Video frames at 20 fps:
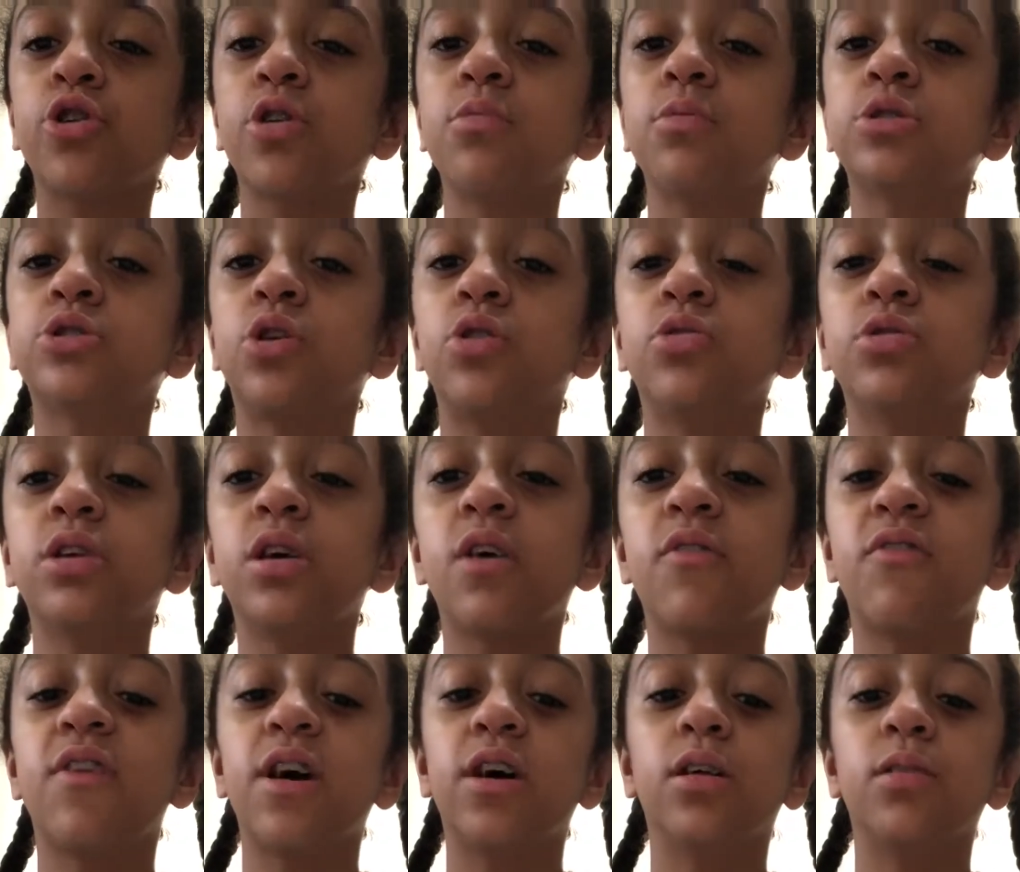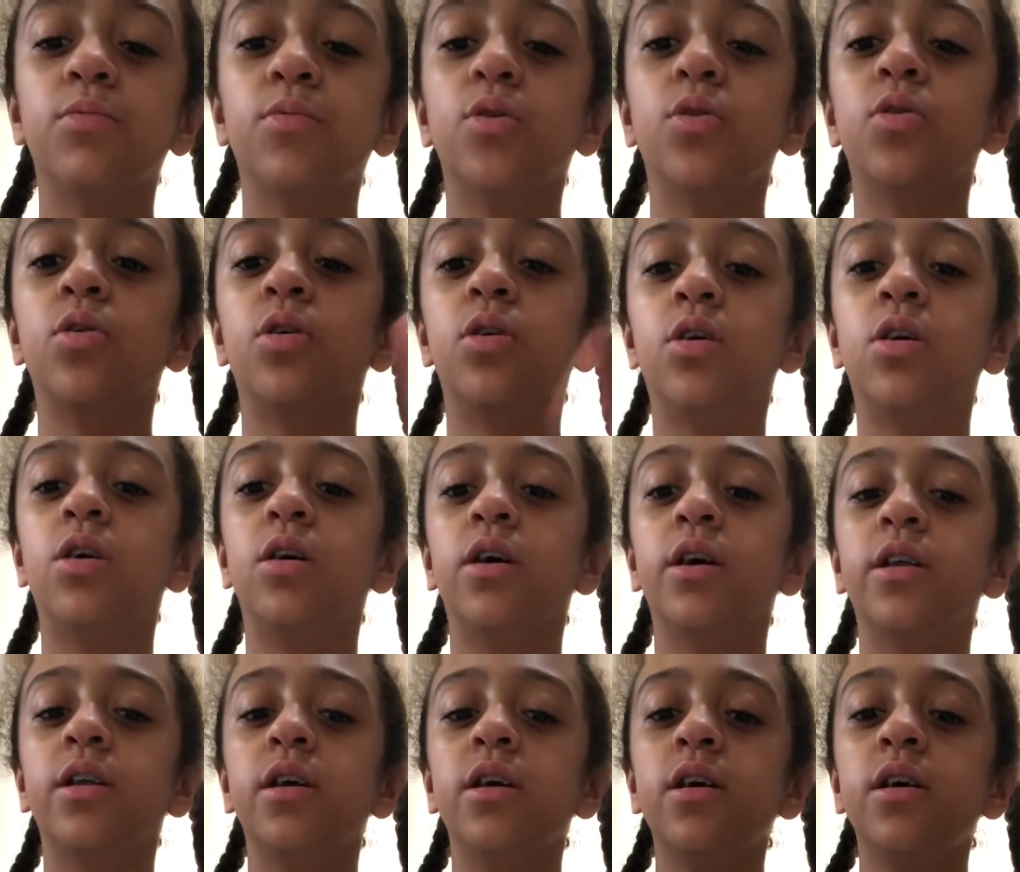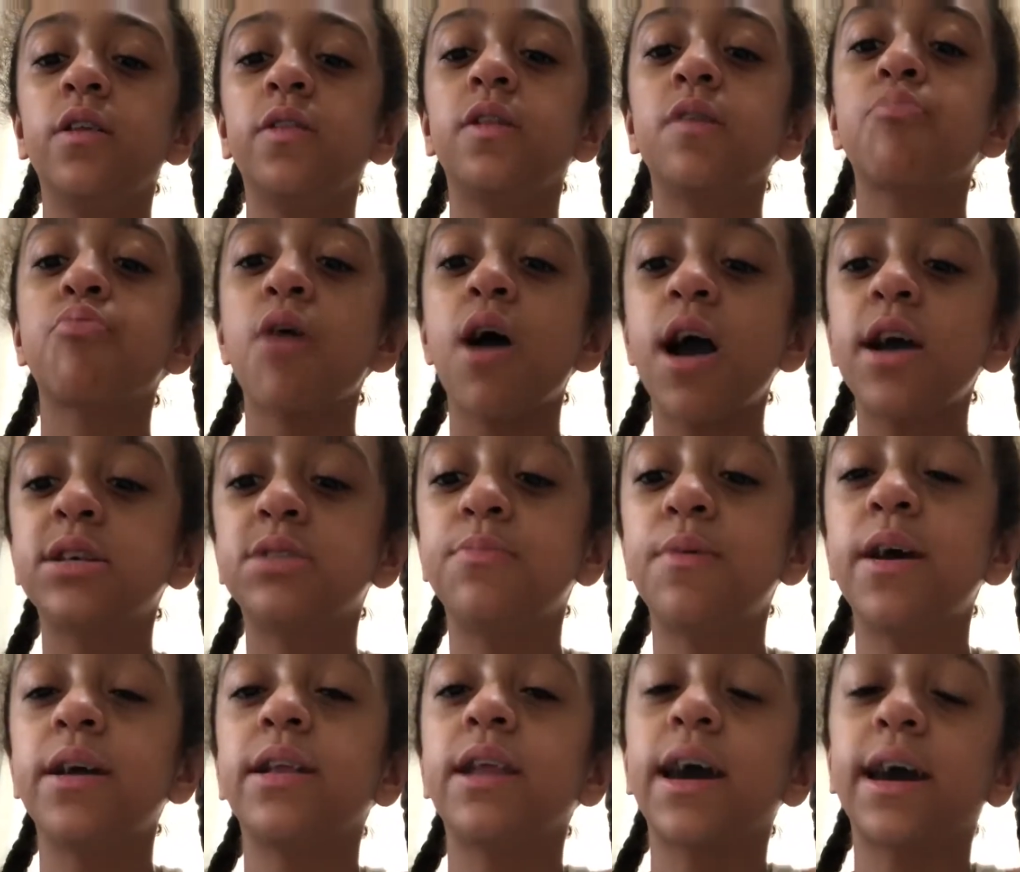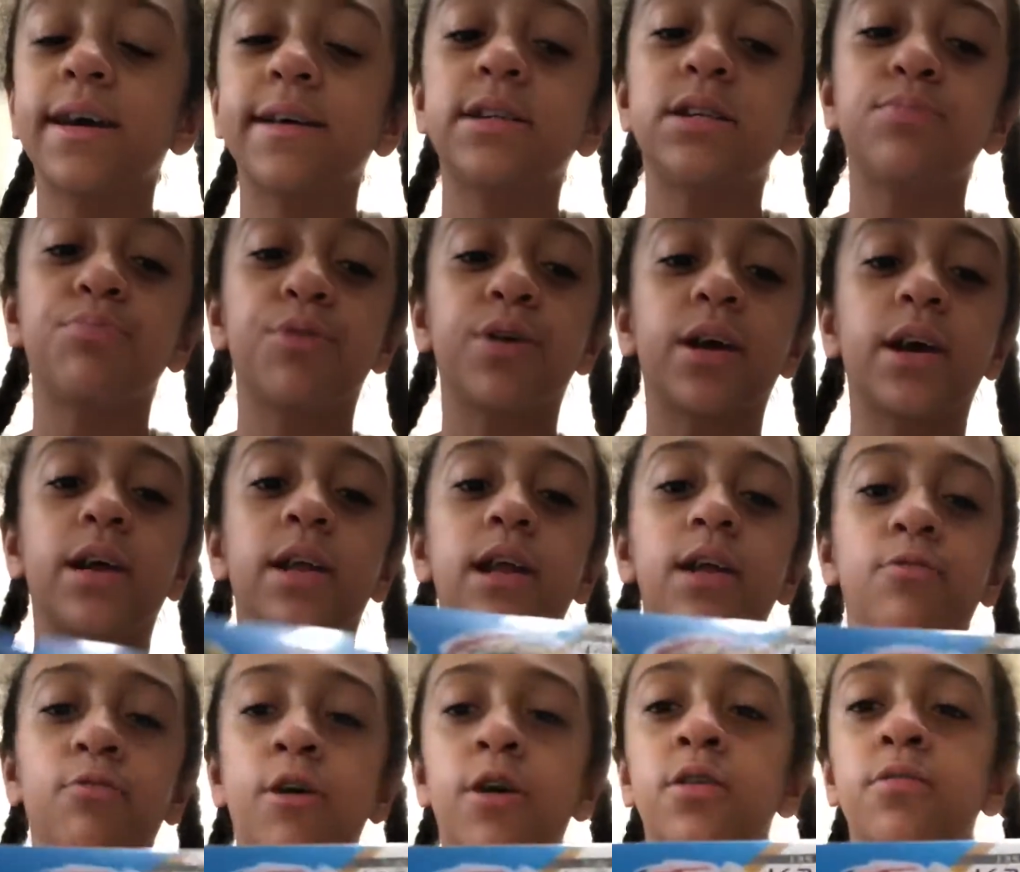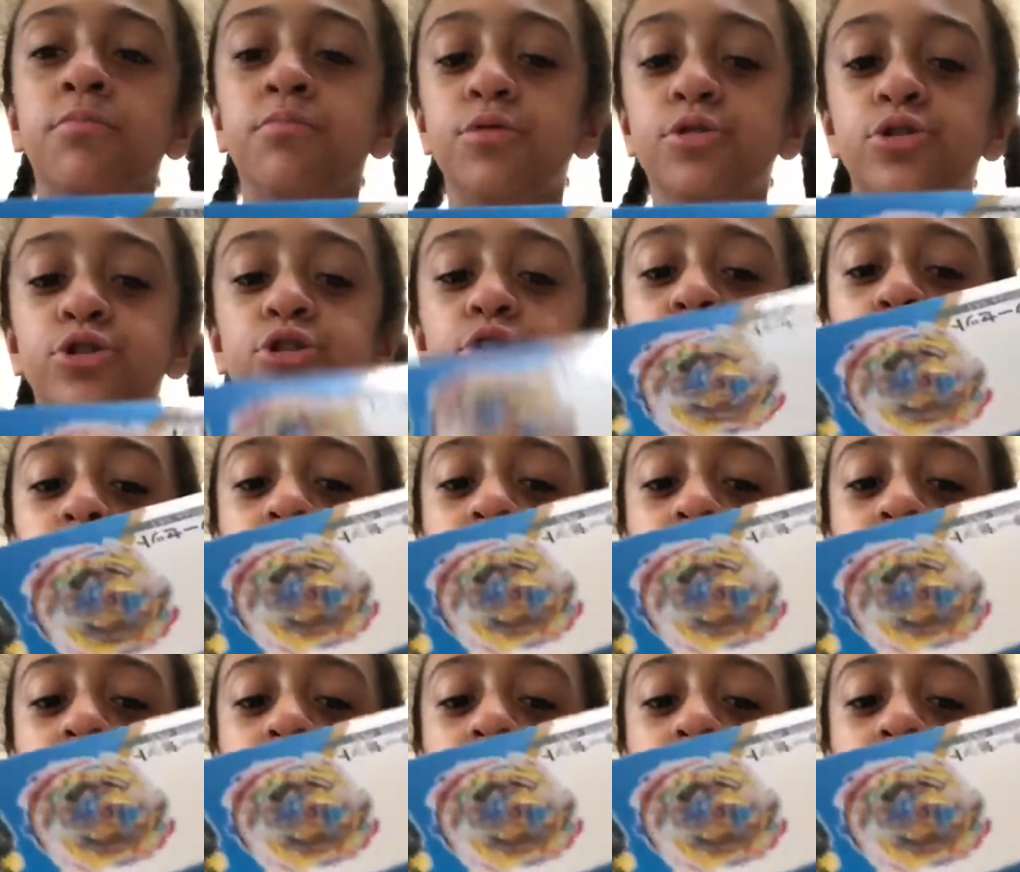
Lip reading: was only available on the Prize Bay Naked Spriggan and Random Booster